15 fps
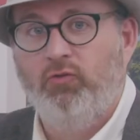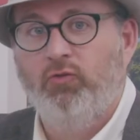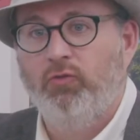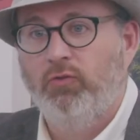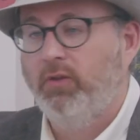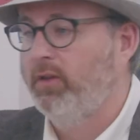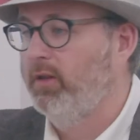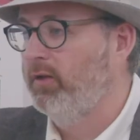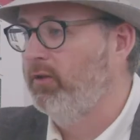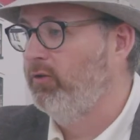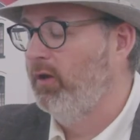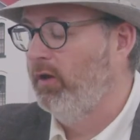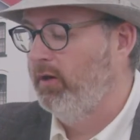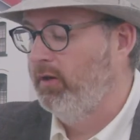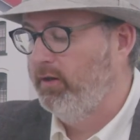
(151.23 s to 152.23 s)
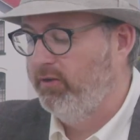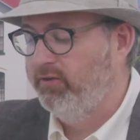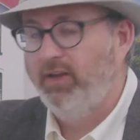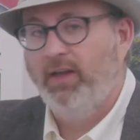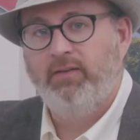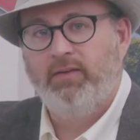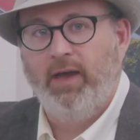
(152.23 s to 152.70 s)
to the
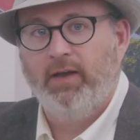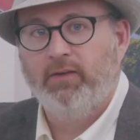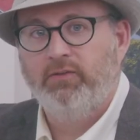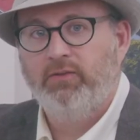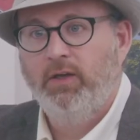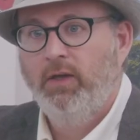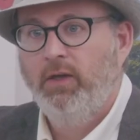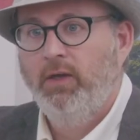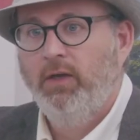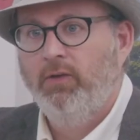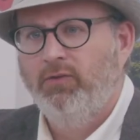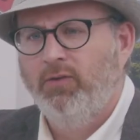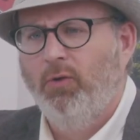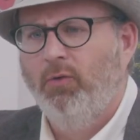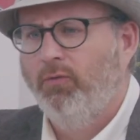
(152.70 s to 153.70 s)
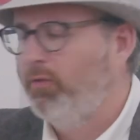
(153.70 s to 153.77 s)
estate tax. So